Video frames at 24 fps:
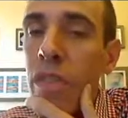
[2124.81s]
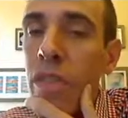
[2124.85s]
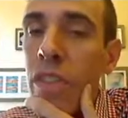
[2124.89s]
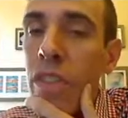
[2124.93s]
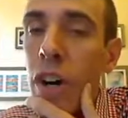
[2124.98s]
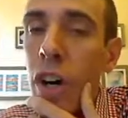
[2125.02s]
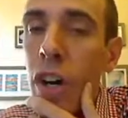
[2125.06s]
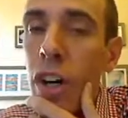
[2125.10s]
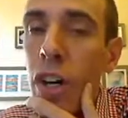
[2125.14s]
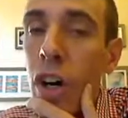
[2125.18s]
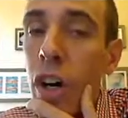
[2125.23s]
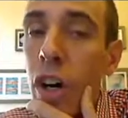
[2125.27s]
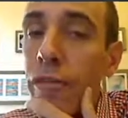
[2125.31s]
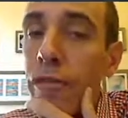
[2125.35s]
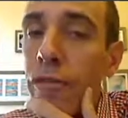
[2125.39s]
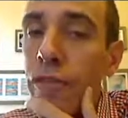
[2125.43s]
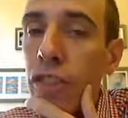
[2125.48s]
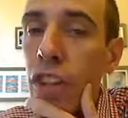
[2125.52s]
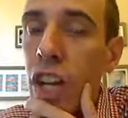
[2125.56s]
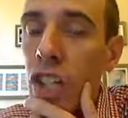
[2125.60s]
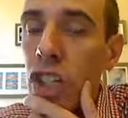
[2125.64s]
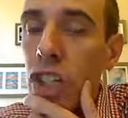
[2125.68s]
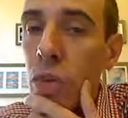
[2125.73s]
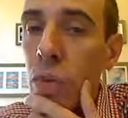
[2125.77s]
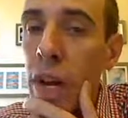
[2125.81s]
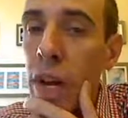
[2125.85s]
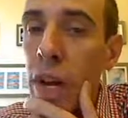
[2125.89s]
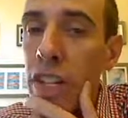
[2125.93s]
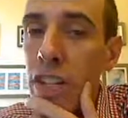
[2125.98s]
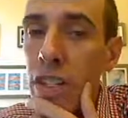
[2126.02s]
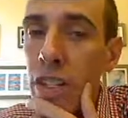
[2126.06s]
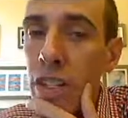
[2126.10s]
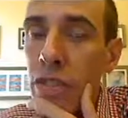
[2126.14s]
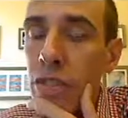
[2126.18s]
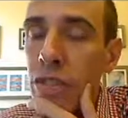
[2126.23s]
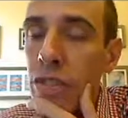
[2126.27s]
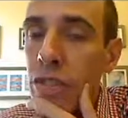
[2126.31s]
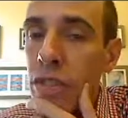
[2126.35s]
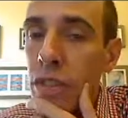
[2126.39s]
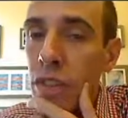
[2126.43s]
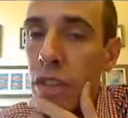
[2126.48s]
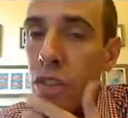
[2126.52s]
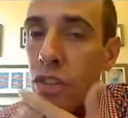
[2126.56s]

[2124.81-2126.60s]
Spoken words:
There are fluctuations